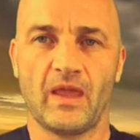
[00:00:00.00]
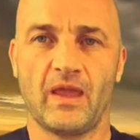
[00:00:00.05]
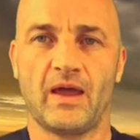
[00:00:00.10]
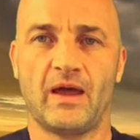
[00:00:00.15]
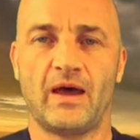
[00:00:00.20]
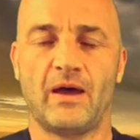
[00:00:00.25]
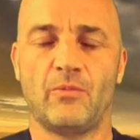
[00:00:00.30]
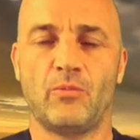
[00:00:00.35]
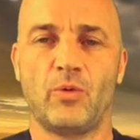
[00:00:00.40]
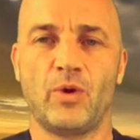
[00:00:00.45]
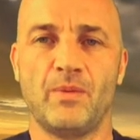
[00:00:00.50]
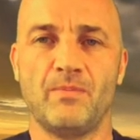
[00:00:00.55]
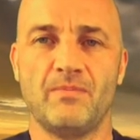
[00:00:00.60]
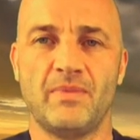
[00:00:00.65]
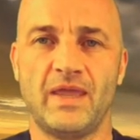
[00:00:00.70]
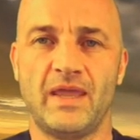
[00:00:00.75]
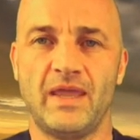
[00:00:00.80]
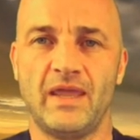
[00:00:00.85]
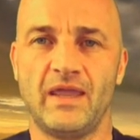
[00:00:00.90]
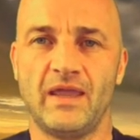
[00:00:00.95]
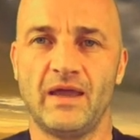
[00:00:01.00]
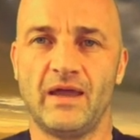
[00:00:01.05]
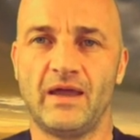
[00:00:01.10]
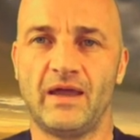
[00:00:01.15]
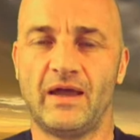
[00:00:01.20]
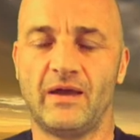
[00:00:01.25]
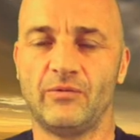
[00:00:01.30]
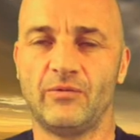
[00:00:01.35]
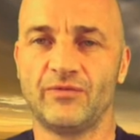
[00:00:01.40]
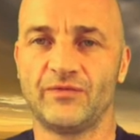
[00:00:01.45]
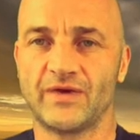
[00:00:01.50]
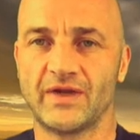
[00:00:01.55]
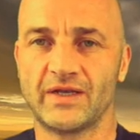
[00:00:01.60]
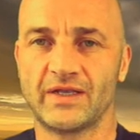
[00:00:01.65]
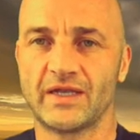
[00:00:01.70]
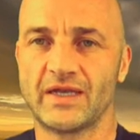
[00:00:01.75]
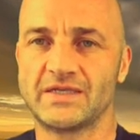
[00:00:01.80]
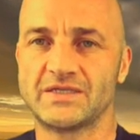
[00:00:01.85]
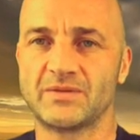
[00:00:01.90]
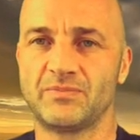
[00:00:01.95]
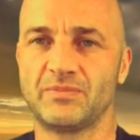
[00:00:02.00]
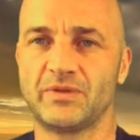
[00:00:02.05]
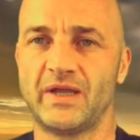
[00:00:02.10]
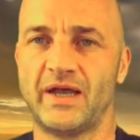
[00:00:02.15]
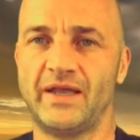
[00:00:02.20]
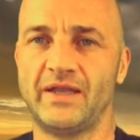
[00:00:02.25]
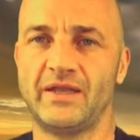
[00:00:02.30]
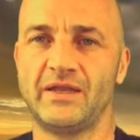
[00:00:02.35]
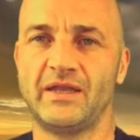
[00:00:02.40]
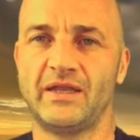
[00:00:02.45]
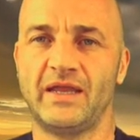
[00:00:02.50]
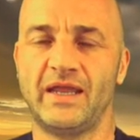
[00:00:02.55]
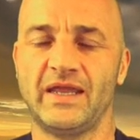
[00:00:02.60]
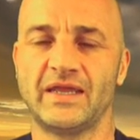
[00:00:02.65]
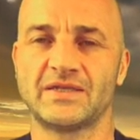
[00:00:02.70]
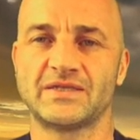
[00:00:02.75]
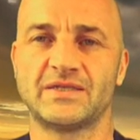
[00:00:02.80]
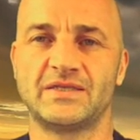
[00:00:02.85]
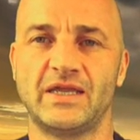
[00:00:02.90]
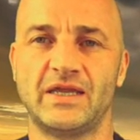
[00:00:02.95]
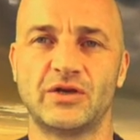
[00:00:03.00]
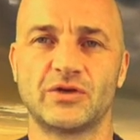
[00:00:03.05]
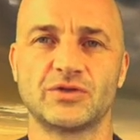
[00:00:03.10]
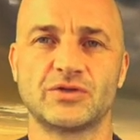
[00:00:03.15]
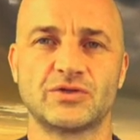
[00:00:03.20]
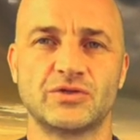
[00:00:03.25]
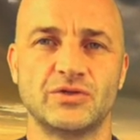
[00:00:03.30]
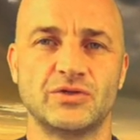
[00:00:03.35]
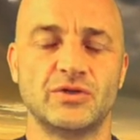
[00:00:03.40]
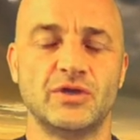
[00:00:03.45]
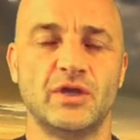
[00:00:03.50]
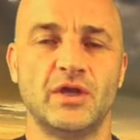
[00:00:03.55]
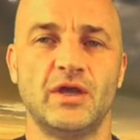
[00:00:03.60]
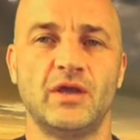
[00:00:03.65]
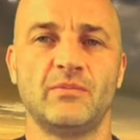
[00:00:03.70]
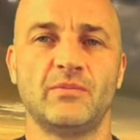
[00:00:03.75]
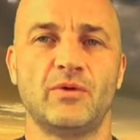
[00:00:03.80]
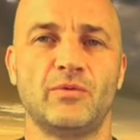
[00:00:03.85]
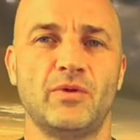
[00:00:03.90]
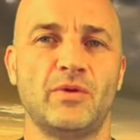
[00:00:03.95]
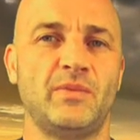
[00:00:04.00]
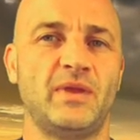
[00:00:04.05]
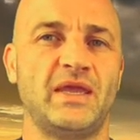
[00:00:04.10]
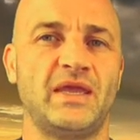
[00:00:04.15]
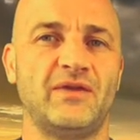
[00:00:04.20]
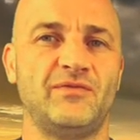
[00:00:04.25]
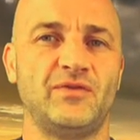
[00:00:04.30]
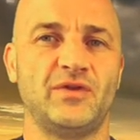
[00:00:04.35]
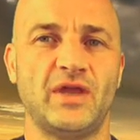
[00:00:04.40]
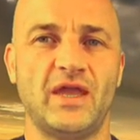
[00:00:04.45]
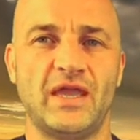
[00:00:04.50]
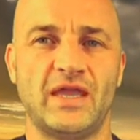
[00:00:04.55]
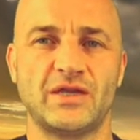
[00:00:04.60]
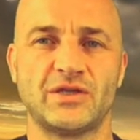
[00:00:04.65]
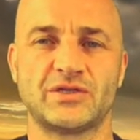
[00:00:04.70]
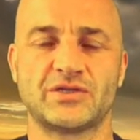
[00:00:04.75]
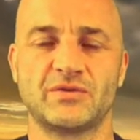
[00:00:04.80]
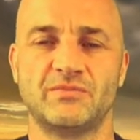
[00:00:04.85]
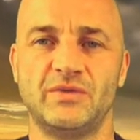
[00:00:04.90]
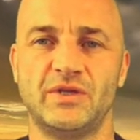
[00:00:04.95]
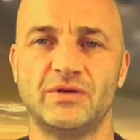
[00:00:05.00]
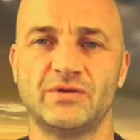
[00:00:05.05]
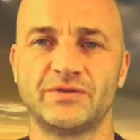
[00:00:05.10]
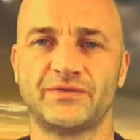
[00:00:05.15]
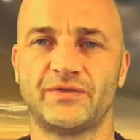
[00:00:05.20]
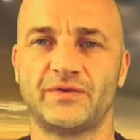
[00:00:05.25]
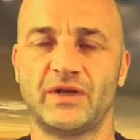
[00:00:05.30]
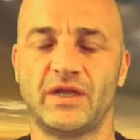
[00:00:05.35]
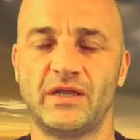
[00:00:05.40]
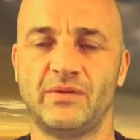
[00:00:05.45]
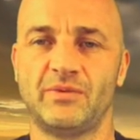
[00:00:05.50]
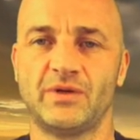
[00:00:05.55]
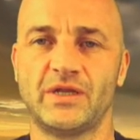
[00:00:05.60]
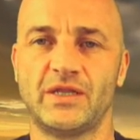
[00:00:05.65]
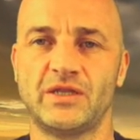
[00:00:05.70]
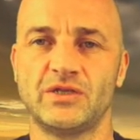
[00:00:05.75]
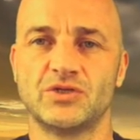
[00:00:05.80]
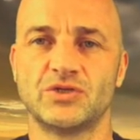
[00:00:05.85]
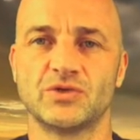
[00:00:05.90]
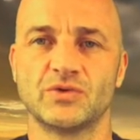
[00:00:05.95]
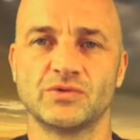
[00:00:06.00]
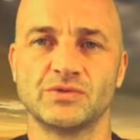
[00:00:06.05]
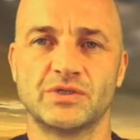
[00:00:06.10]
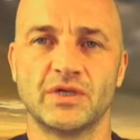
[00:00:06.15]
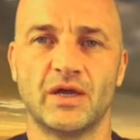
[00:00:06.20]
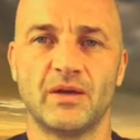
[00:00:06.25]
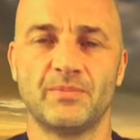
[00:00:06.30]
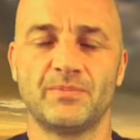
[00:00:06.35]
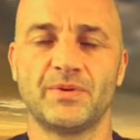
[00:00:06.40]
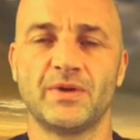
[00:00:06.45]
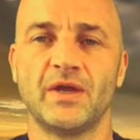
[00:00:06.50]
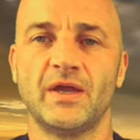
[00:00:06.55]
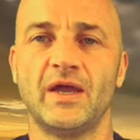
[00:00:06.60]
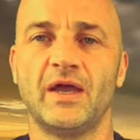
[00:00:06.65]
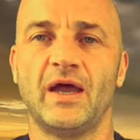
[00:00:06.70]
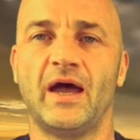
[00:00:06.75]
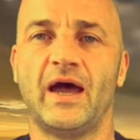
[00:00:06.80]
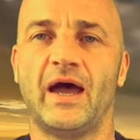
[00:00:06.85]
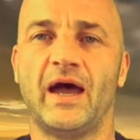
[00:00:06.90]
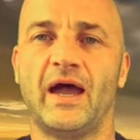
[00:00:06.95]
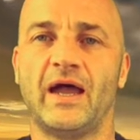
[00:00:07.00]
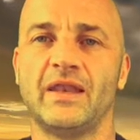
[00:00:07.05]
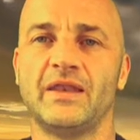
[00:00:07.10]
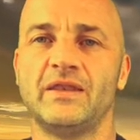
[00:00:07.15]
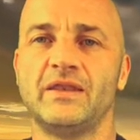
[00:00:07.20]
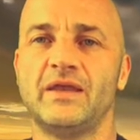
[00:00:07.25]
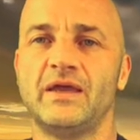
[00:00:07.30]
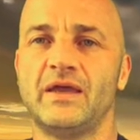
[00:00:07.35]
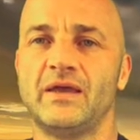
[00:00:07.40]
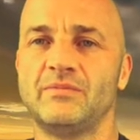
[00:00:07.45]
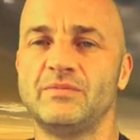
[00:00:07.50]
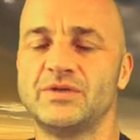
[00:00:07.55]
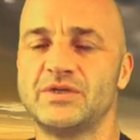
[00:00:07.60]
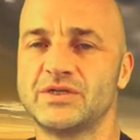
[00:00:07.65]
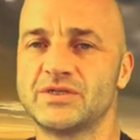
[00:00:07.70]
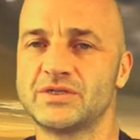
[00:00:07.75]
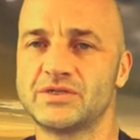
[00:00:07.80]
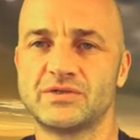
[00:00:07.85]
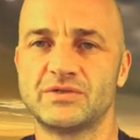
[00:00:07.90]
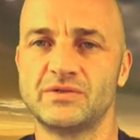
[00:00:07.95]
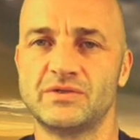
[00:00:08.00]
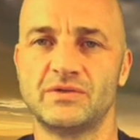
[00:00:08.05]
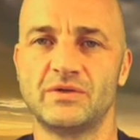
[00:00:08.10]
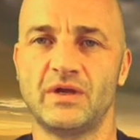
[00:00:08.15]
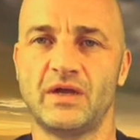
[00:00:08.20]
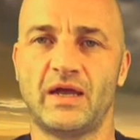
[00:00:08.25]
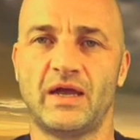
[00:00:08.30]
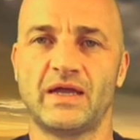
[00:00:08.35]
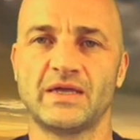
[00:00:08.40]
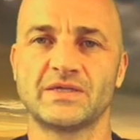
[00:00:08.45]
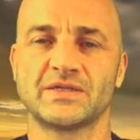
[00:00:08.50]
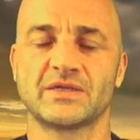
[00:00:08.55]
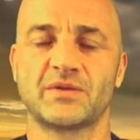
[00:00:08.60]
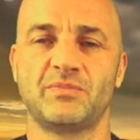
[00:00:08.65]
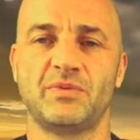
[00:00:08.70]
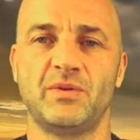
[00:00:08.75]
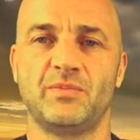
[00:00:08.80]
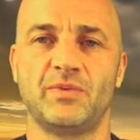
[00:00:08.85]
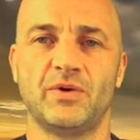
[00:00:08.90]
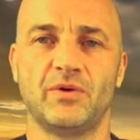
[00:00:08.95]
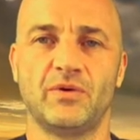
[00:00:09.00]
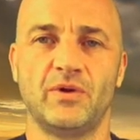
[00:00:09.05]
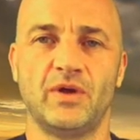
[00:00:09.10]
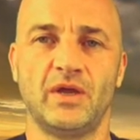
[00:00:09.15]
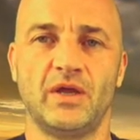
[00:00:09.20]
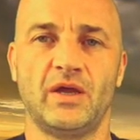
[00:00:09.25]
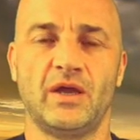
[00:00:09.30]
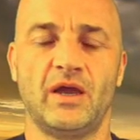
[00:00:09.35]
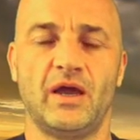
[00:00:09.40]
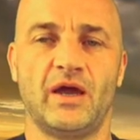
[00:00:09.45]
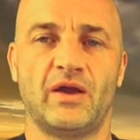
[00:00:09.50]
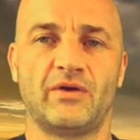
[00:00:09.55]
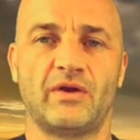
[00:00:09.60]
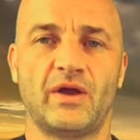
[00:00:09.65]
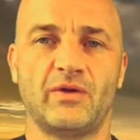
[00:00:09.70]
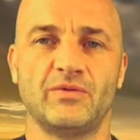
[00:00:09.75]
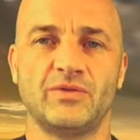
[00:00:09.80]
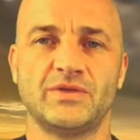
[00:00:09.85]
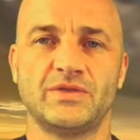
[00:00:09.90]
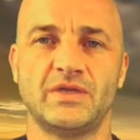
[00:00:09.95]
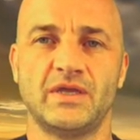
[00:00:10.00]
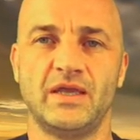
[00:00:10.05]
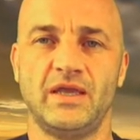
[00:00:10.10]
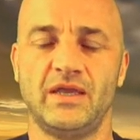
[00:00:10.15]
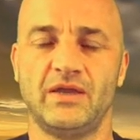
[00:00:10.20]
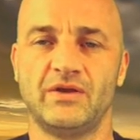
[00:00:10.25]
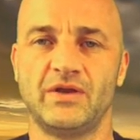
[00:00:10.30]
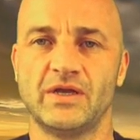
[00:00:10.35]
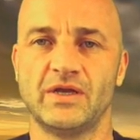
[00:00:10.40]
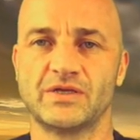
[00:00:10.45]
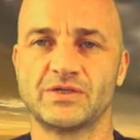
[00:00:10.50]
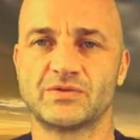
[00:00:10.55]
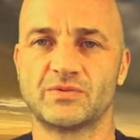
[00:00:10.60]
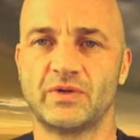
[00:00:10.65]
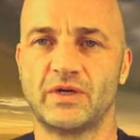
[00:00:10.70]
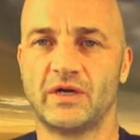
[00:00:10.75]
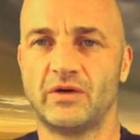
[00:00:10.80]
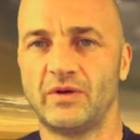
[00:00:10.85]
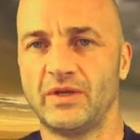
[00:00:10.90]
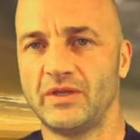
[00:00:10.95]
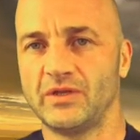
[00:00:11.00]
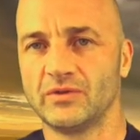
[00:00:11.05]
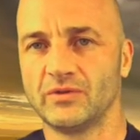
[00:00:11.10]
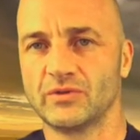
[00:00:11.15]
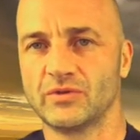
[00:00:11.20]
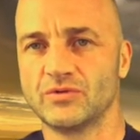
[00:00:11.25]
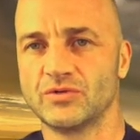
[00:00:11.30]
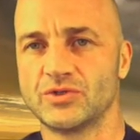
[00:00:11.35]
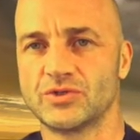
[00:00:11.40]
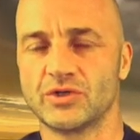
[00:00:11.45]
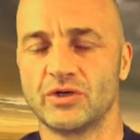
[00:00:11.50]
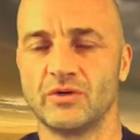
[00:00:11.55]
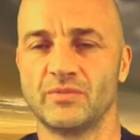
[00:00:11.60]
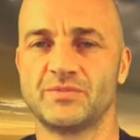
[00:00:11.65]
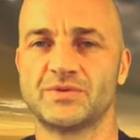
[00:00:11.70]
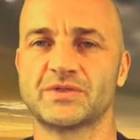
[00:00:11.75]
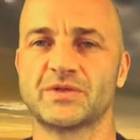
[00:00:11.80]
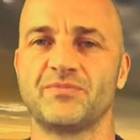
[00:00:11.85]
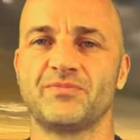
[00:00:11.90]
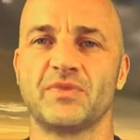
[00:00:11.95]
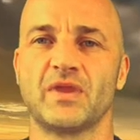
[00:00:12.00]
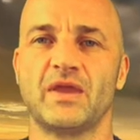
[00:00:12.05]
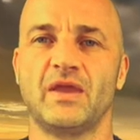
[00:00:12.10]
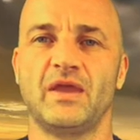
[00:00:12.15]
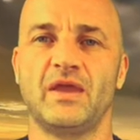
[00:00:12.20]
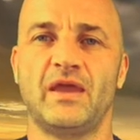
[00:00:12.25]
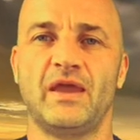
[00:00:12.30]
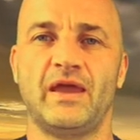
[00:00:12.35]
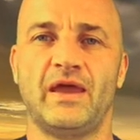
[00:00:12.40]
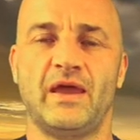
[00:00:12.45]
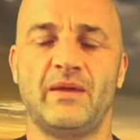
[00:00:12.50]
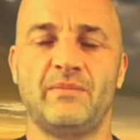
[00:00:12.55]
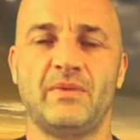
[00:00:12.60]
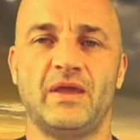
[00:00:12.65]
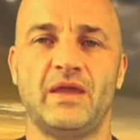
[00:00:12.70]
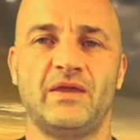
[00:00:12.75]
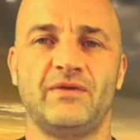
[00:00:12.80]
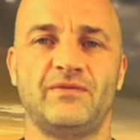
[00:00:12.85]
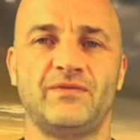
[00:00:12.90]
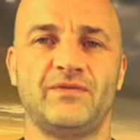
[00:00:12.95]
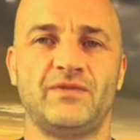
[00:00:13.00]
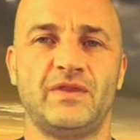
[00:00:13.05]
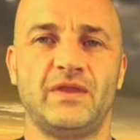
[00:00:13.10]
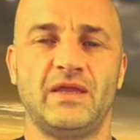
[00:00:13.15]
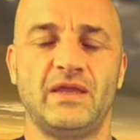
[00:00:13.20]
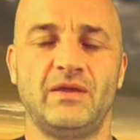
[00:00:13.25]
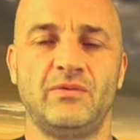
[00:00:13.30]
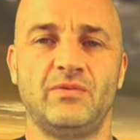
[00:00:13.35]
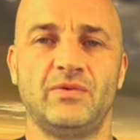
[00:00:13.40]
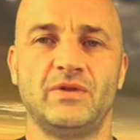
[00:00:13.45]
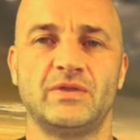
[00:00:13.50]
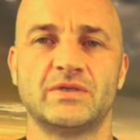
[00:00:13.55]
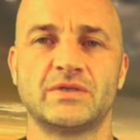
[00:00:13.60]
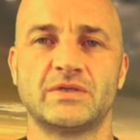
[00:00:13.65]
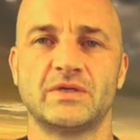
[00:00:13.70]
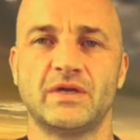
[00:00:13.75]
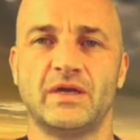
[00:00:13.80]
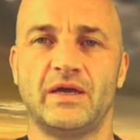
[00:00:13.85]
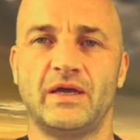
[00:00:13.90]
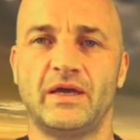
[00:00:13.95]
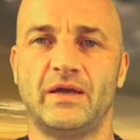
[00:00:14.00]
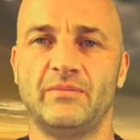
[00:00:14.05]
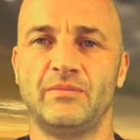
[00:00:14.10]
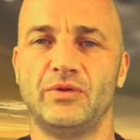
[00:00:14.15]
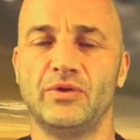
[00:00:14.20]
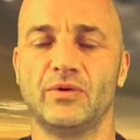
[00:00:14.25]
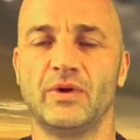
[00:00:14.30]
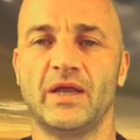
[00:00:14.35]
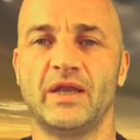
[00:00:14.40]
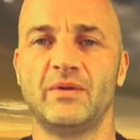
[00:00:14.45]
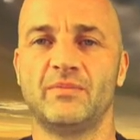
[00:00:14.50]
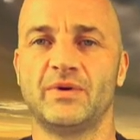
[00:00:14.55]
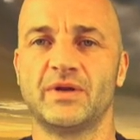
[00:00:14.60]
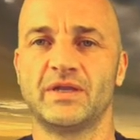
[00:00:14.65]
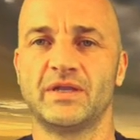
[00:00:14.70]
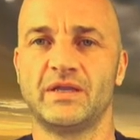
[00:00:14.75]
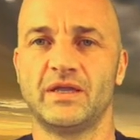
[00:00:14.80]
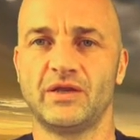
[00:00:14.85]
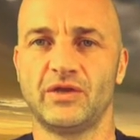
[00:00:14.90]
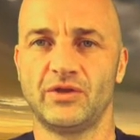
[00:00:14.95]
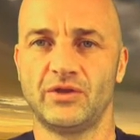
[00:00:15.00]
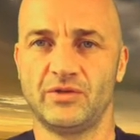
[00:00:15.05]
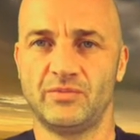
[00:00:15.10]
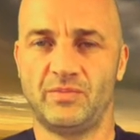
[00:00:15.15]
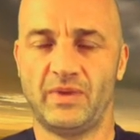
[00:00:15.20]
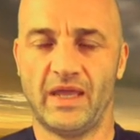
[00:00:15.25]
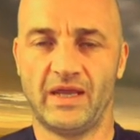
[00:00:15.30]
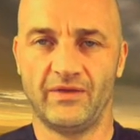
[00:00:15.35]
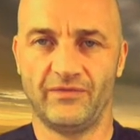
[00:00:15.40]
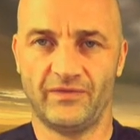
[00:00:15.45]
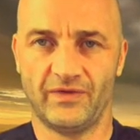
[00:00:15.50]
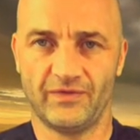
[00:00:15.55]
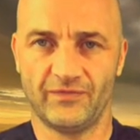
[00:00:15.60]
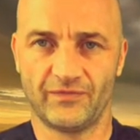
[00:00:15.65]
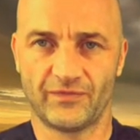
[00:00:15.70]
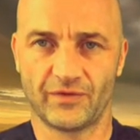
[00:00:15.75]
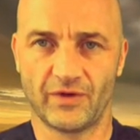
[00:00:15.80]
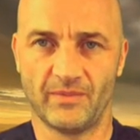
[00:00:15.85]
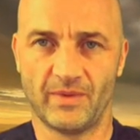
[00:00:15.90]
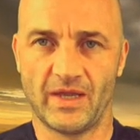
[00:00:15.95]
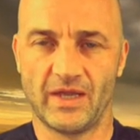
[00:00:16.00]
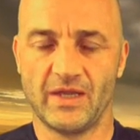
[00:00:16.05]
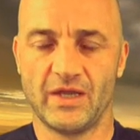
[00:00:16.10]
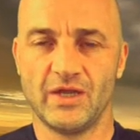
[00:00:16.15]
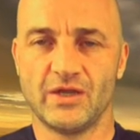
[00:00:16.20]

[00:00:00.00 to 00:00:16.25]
We'll finalise the plan in the next day or two, but we may give you extra meals for anybody that shows up, and just to ask people around the area as well at the local shops if they would know anybody that could benefit from it.